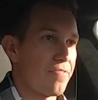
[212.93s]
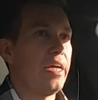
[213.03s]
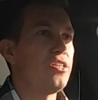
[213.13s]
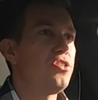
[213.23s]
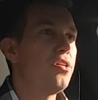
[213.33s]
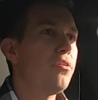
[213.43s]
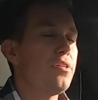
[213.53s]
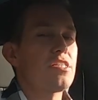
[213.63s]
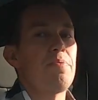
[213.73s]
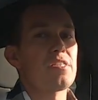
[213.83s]
And don't
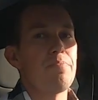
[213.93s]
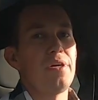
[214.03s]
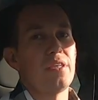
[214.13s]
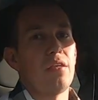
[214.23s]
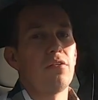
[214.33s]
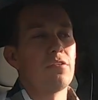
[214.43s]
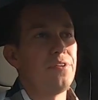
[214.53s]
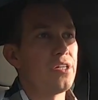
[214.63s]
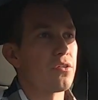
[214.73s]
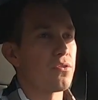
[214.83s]
expect to be in that loaner
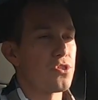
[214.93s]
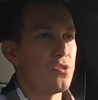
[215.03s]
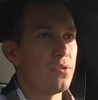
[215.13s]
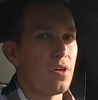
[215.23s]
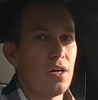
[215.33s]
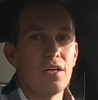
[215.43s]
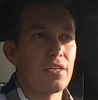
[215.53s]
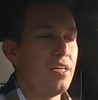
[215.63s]
vehicle too long.